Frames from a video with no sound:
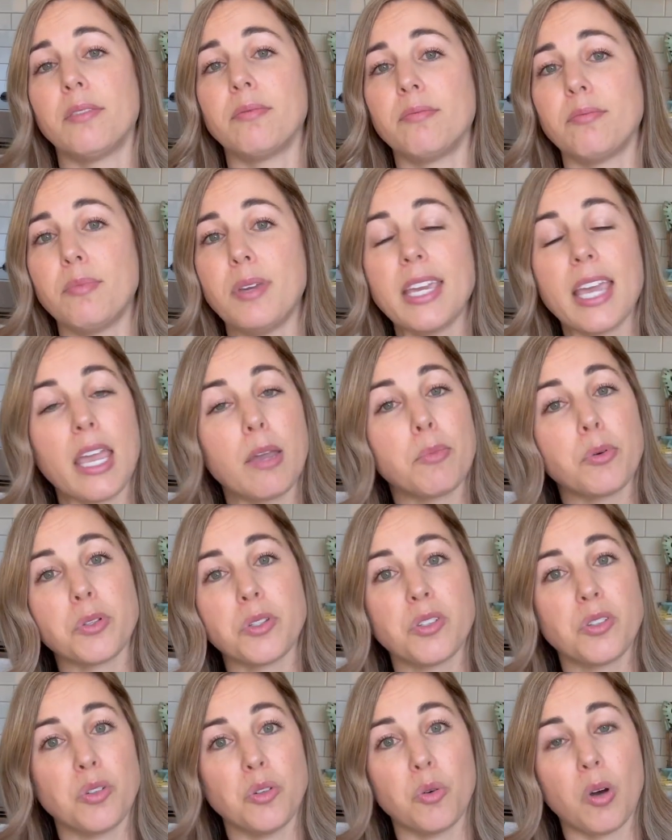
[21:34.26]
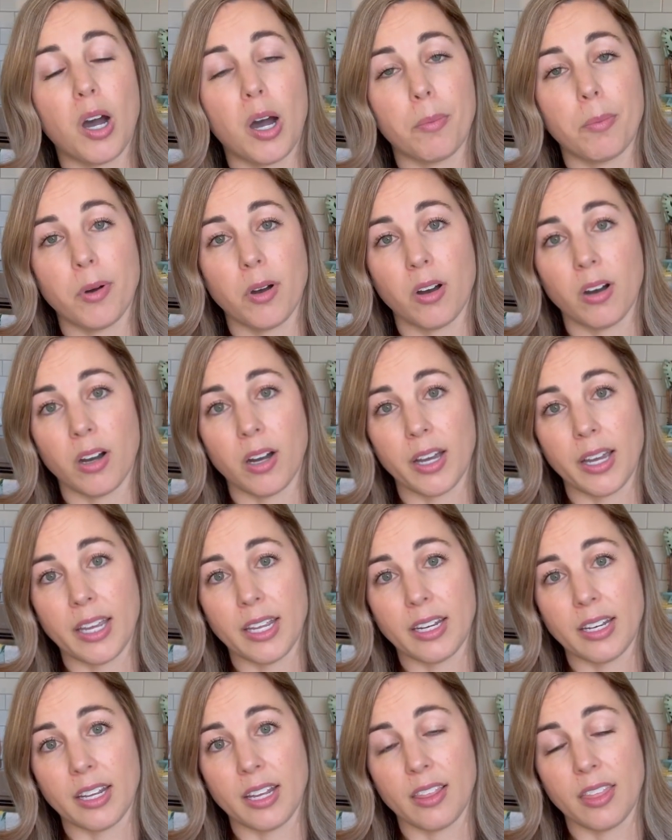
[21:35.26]
being able to hop
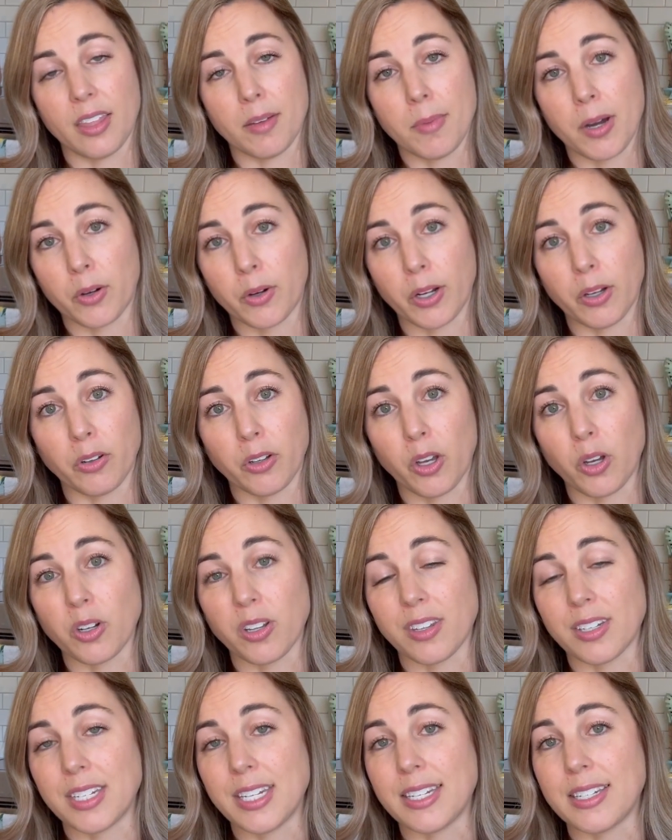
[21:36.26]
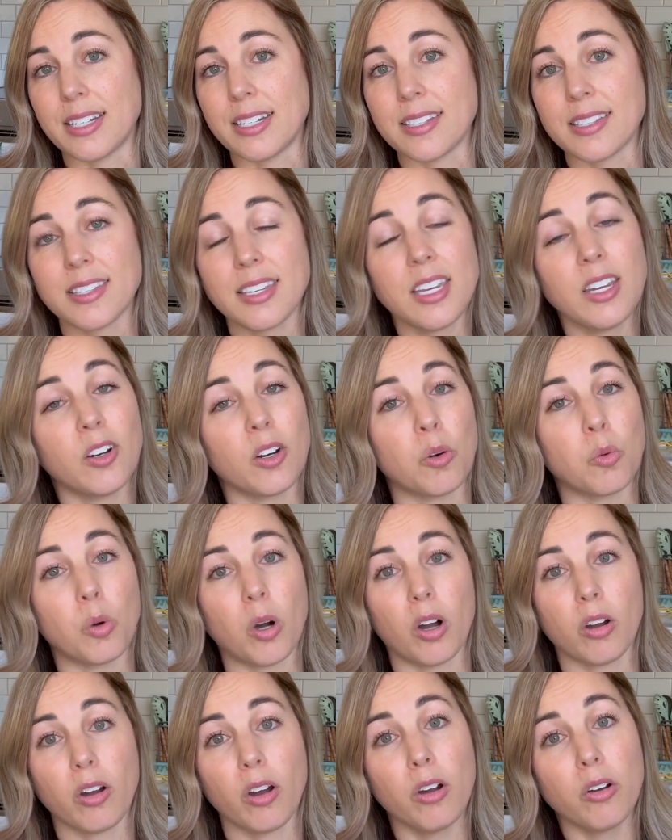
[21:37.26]
on the monorail and go to the T.T.C or
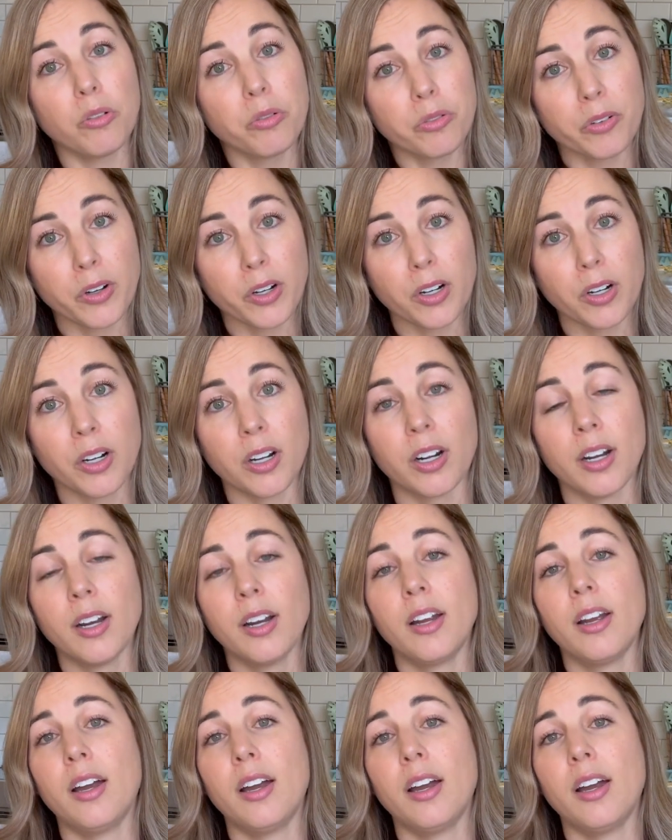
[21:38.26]
walk over